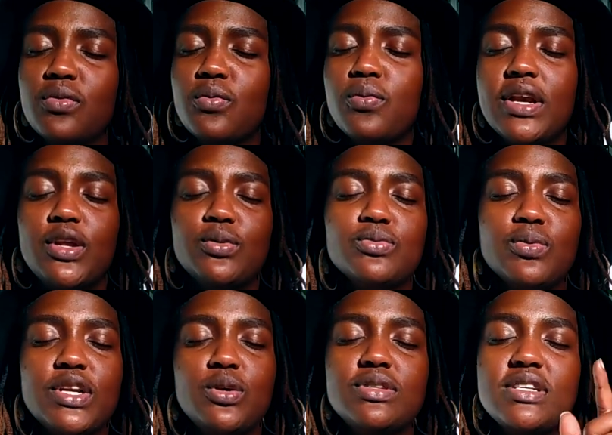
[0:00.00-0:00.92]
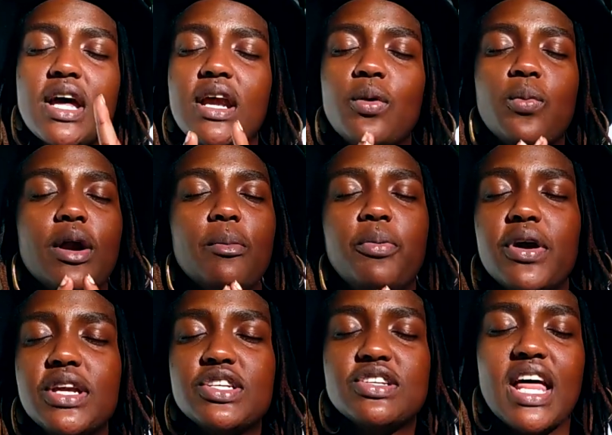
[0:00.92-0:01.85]
when you start at one
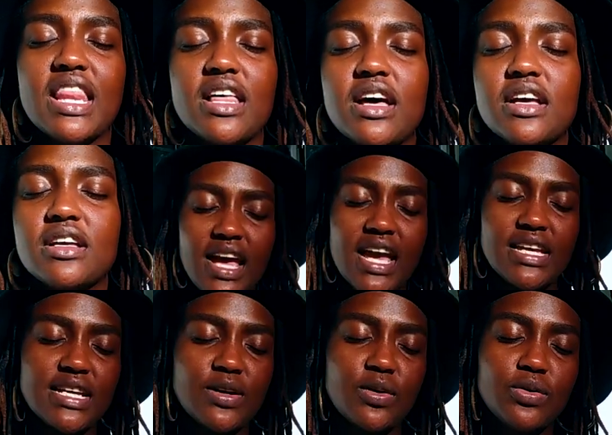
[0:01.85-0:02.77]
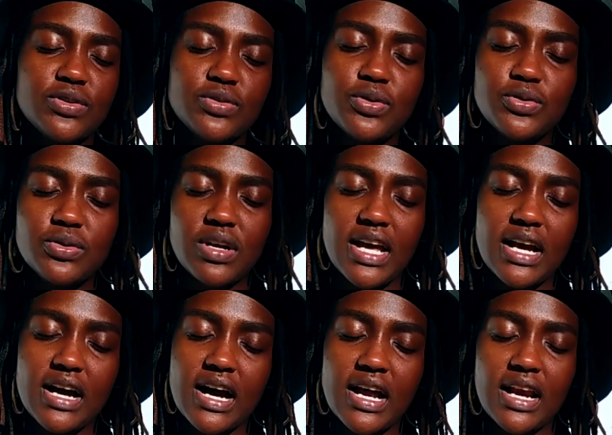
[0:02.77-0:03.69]
point, rather, it can always go to
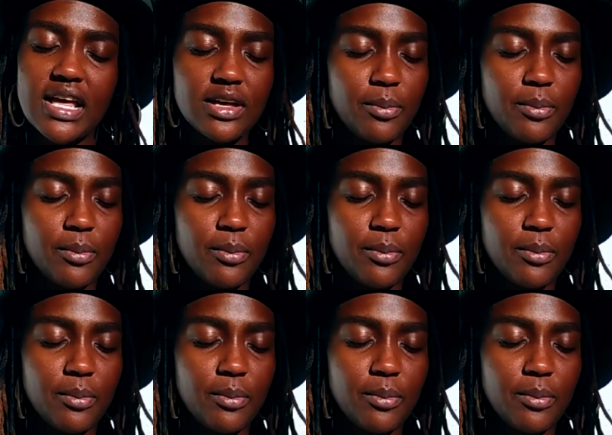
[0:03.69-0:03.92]
like another